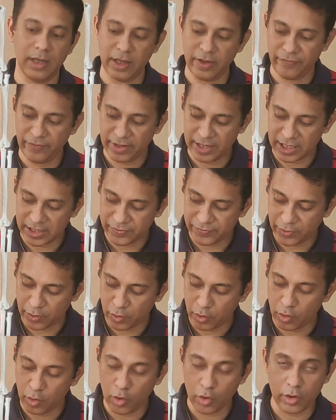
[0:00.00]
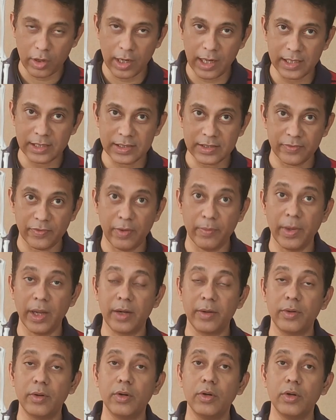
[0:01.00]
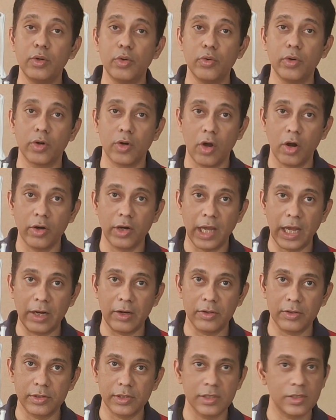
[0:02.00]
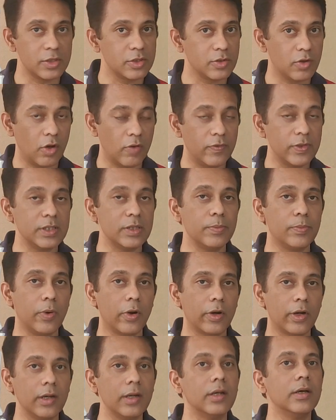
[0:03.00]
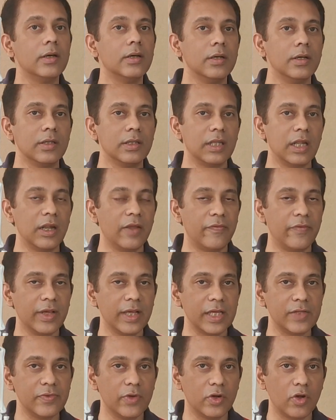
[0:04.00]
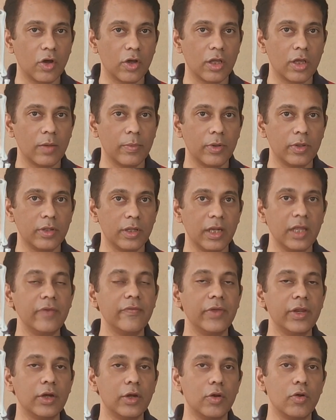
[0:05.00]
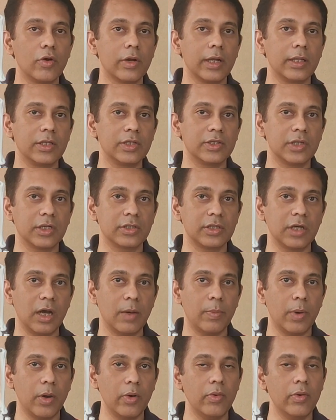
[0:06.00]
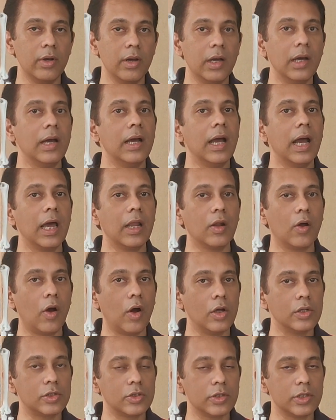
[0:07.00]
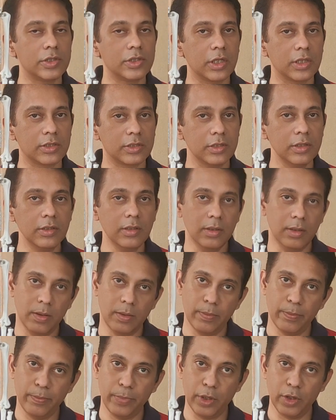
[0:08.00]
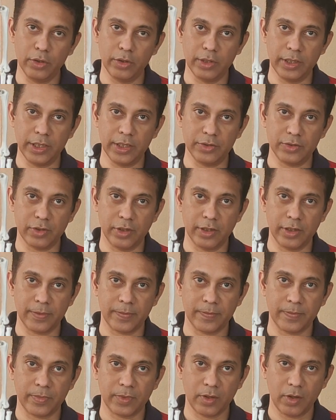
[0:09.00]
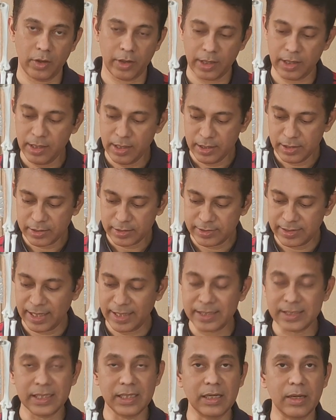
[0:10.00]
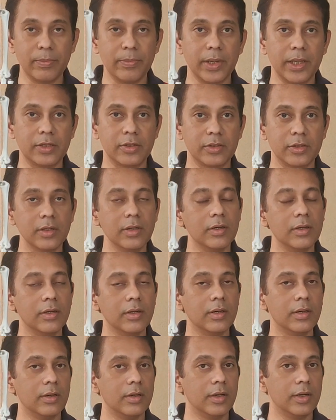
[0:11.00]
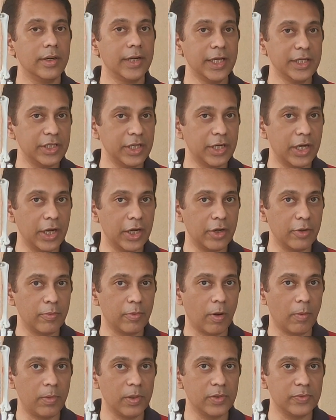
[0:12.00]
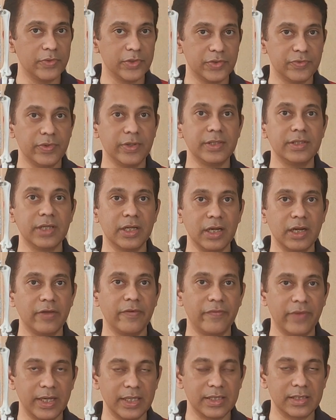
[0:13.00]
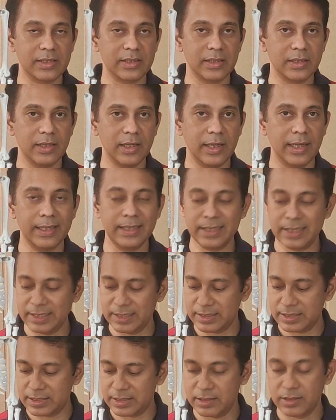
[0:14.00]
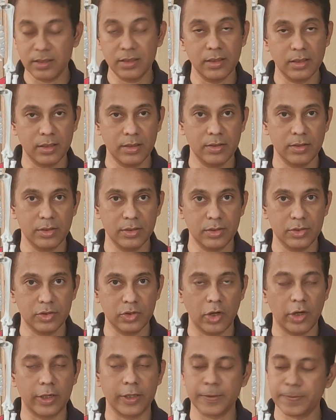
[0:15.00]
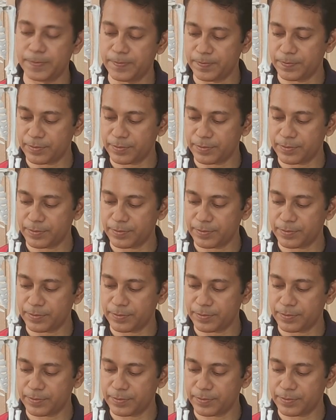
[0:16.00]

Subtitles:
If in case we go localized, we might do a wrong diagnosis. Is always important. Then if in case we're talking about the knee, we need to look at the structure above and also the structure below the knee joint. Okay, so that is in comparison to the degenerative problems which we generally face in these joint.